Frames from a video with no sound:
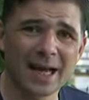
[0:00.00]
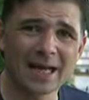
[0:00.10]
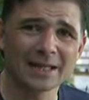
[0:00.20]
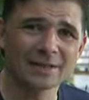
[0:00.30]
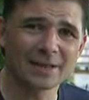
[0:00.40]

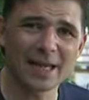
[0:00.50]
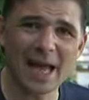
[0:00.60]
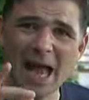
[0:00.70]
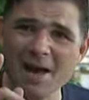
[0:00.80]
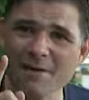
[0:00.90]
And they
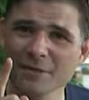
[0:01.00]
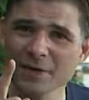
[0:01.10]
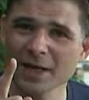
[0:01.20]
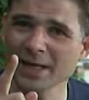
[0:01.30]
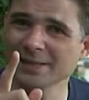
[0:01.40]
have
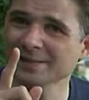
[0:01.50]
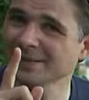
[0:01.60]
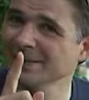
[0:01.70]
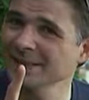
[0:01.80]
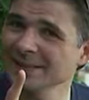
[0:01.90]
a
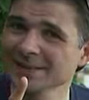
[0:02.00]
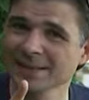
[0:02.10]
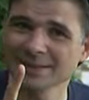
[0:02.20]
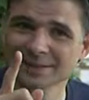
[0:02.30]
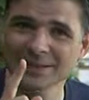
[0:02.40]
sixth
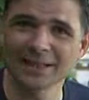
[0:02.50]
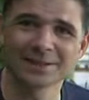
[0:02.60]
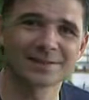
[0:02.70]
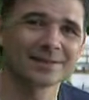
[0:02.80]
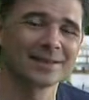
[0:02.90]

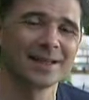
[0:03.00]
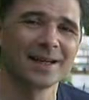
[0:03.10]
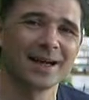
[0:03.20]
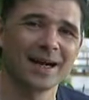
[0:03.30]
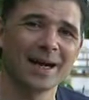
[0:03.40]
sense,
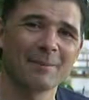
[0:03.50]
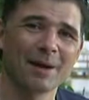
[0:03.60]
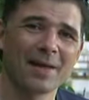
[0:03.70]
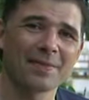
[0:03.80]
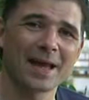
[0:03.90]

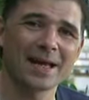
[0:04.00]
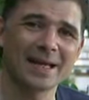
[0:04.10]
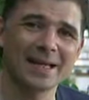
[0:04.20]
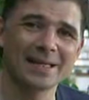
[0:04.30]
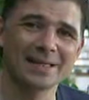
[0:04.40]
and that
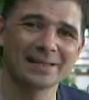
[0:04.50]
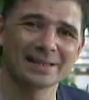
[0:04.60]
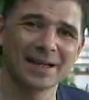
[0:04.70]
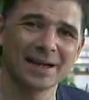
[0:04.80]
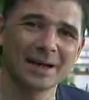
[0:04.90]

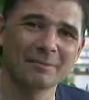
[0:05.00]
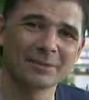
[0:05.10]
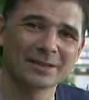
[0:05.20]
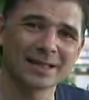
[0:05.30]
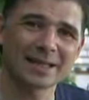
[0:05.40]
is
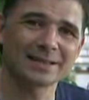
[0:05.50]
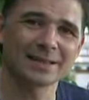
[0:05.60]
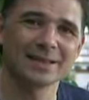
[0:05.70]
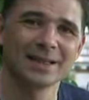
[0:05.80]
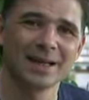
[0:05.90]

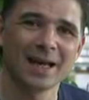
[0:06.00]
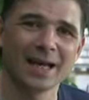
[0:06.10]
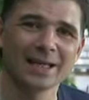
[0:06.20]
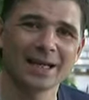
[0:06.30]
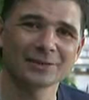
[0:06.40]
detecting
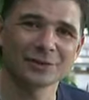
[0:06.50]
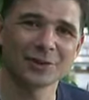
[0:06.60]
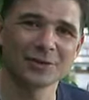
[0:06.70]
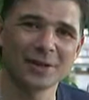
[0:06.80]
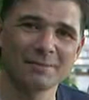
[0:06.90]

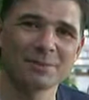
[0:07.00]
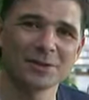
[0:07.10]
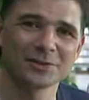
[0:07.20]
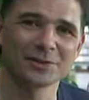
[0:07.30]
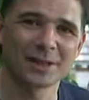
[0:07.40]
electro
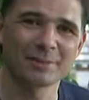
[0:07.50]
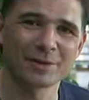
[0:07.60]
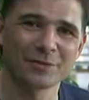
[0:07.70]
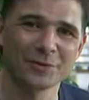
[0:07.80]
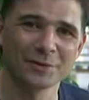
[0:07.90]
impulses
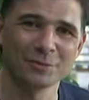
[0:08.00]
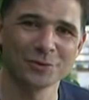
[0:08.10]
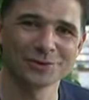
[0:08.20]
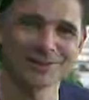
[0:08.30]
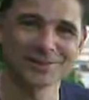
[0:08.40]
coming through the
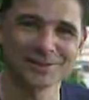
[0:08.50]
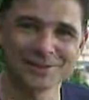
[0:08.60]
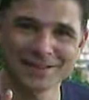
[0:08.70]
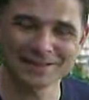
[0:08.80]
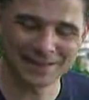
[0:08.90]
water. So a
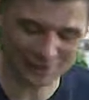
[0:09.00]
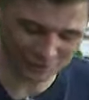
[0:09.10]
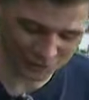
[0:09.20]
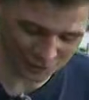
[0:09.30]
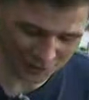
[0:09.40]
sixth sense
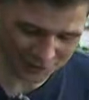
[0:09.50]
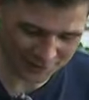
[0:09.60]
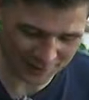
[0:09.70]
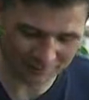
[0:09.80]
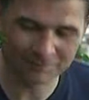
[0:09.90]
for sharks
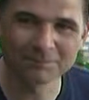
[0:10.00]
there.